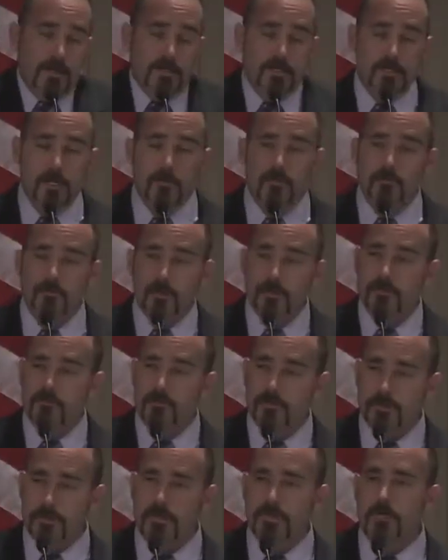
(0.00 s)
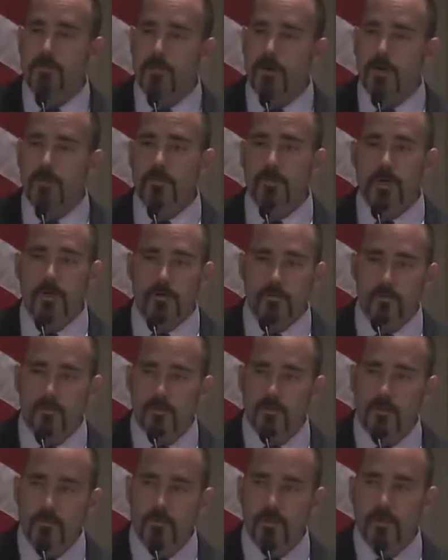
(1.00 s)
Some of us, Virginia probably has
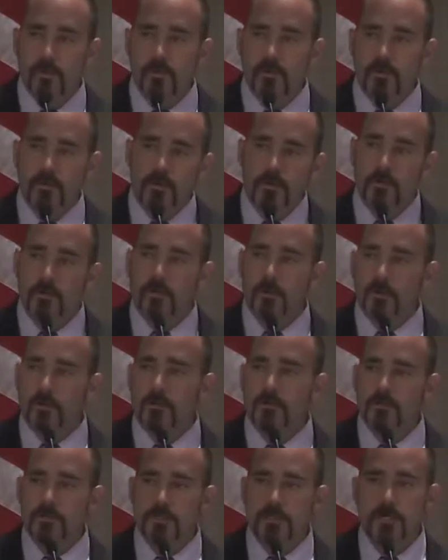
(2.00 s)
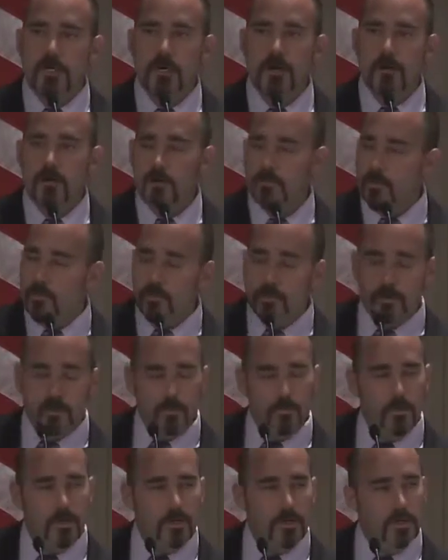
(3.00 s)
one of the bigger loads to carry, but we're
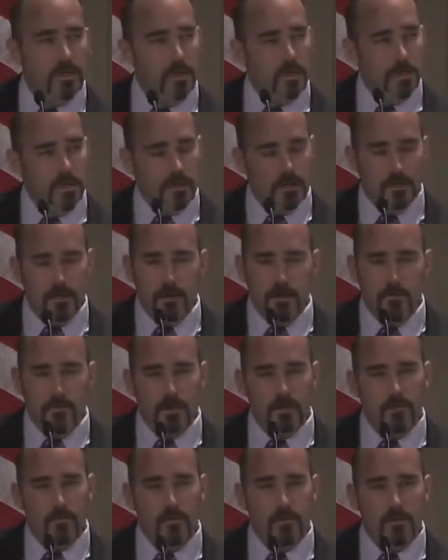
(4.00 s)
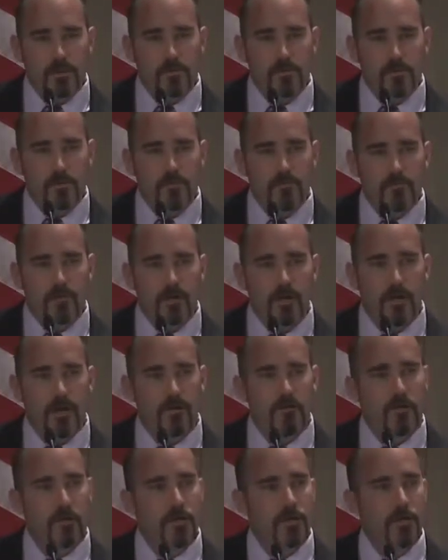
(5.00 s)
committed to getting it done by
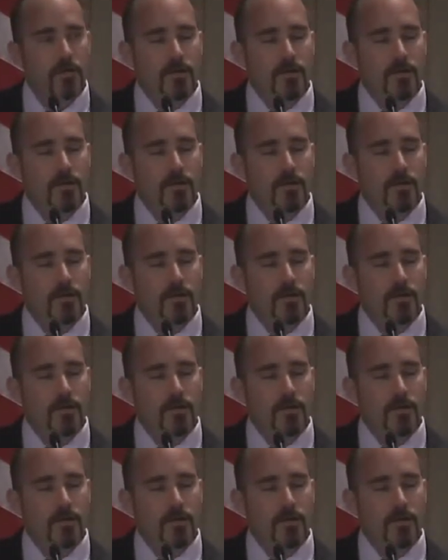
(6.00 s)
2025.